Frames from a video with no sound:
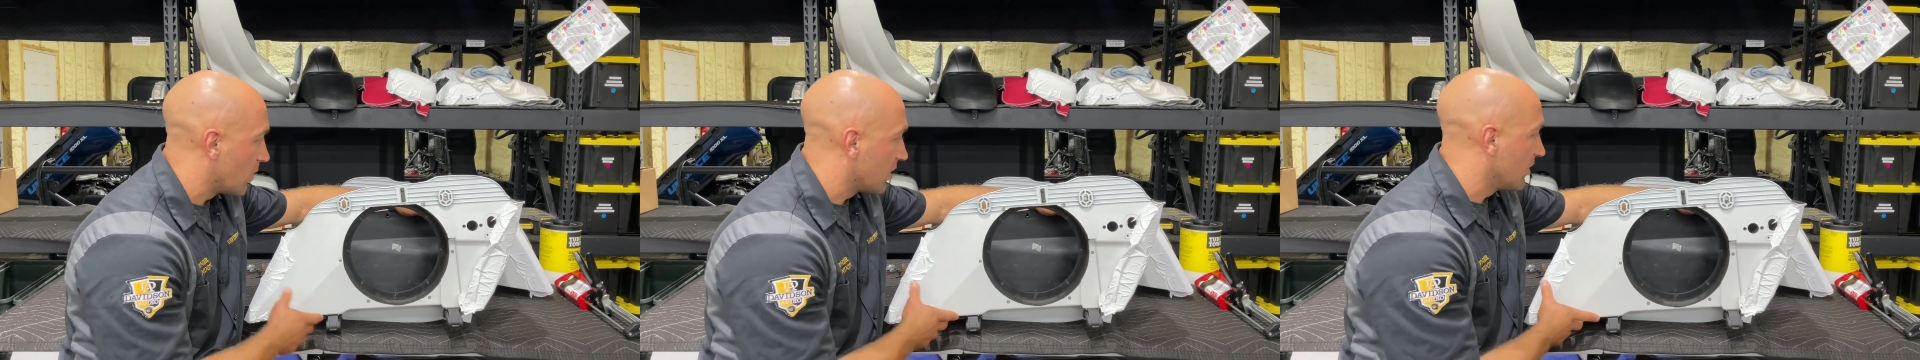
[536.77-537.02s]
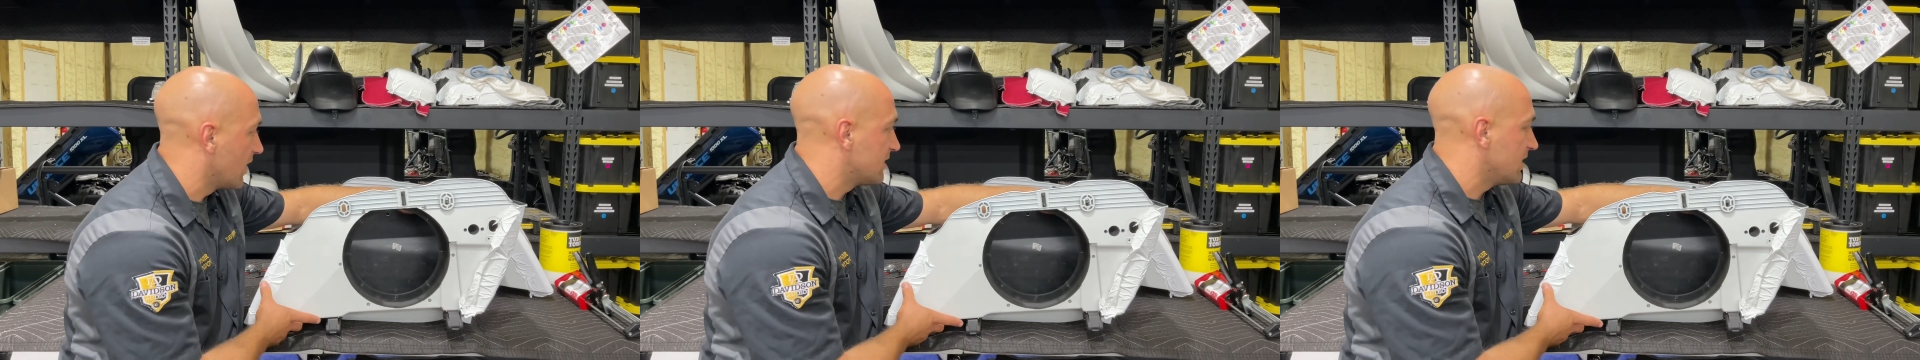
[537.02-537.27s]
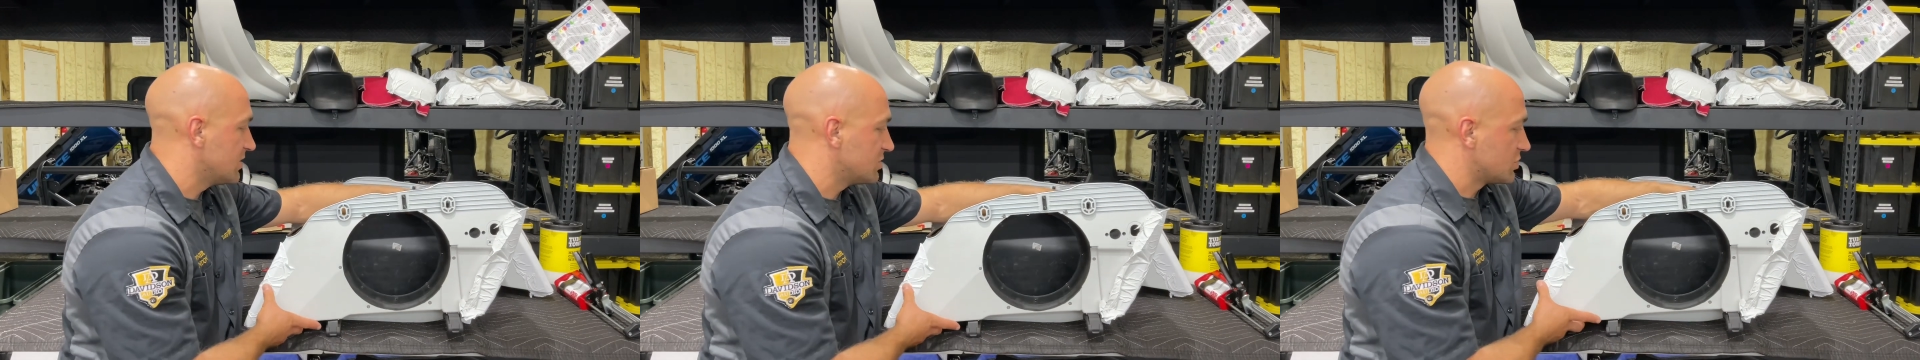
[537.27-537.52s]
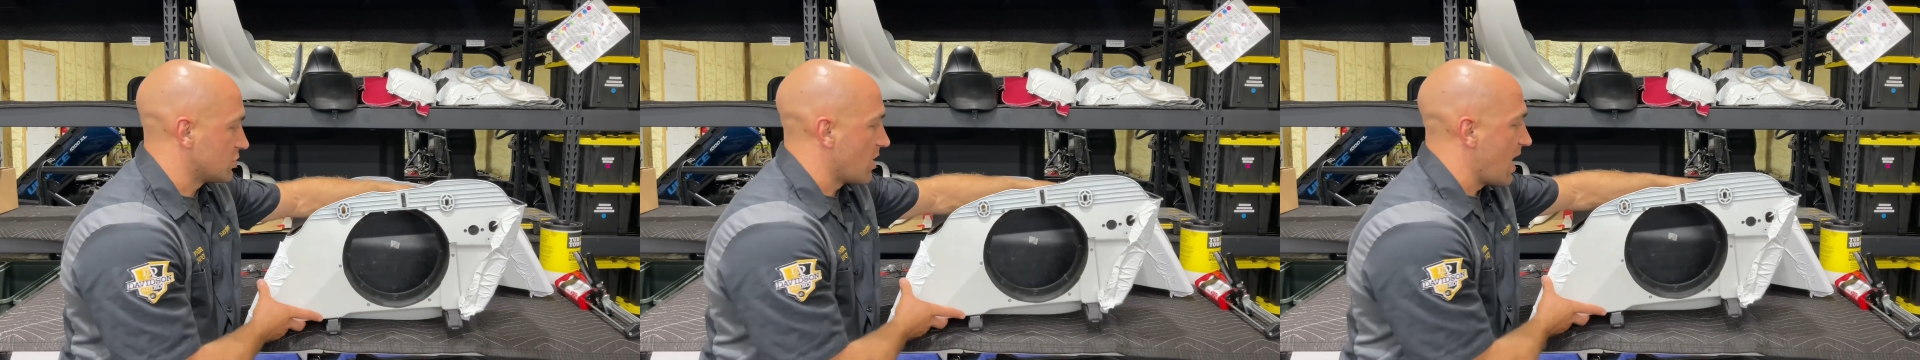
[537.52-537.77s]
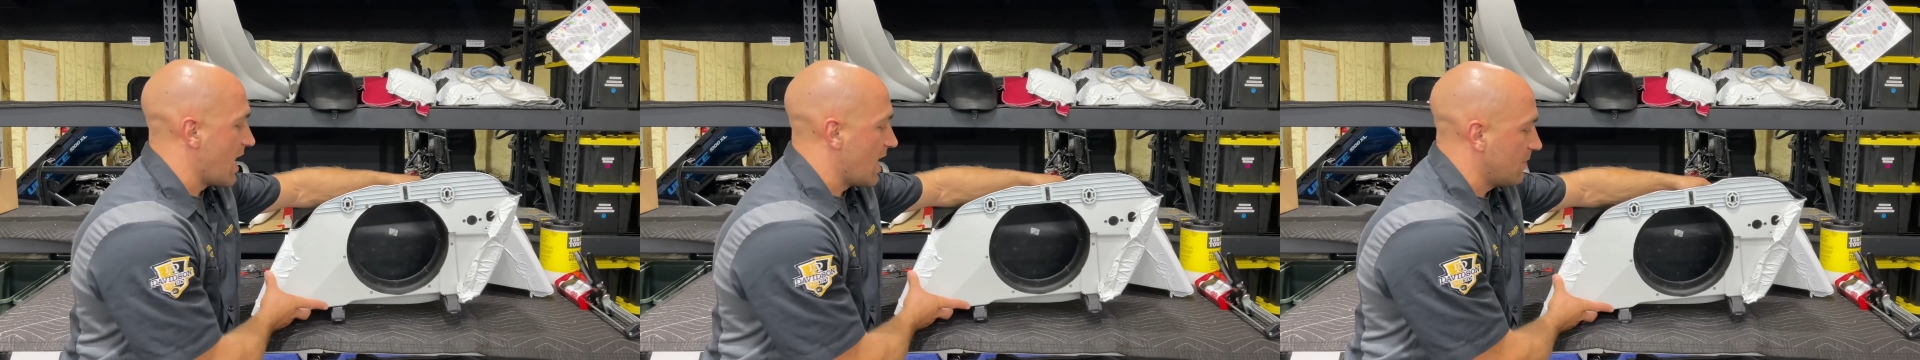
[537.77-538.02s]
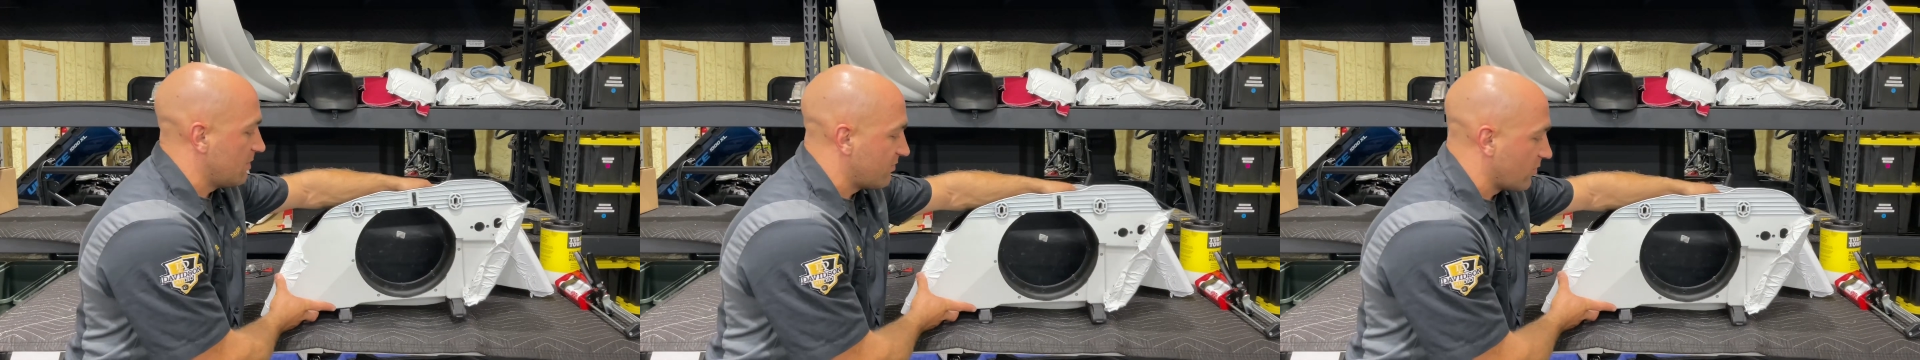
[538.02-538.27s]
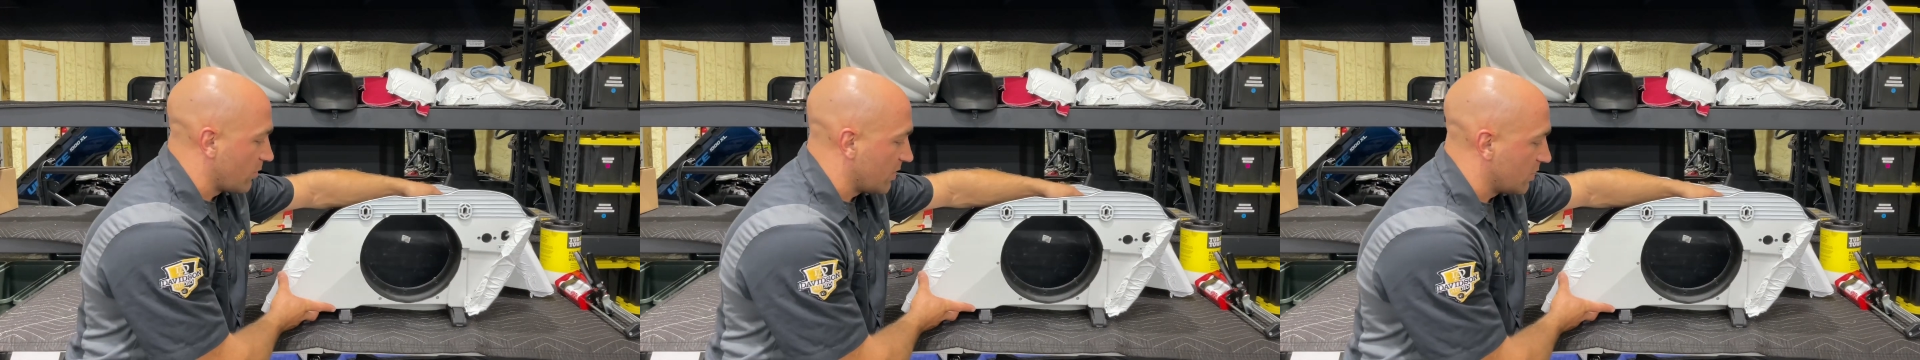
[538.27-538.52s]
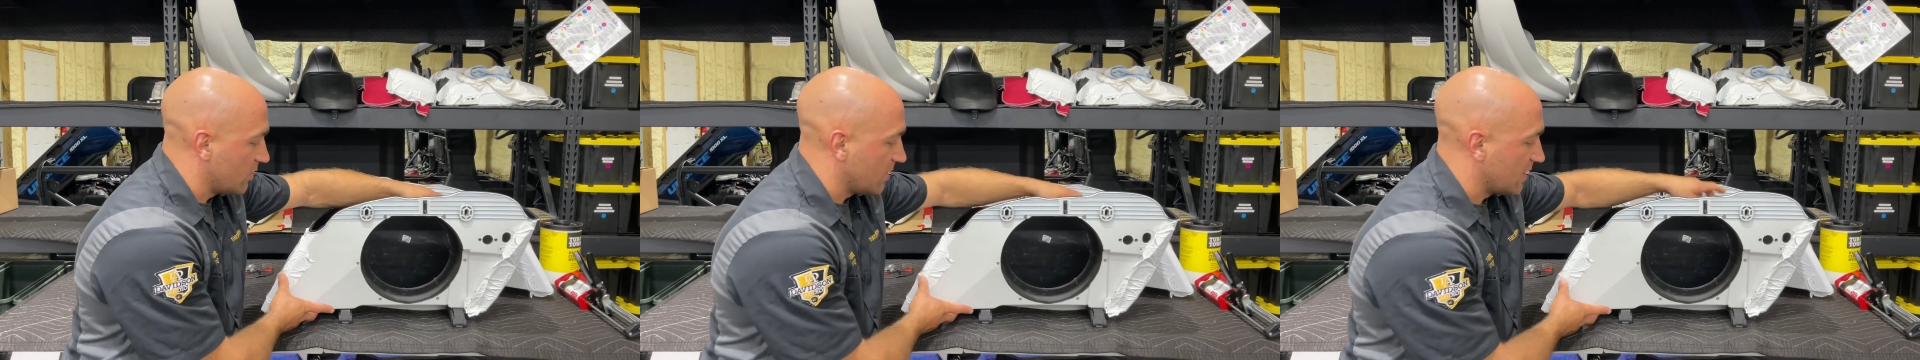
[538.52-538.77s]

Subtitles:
going to let these dry before we go doing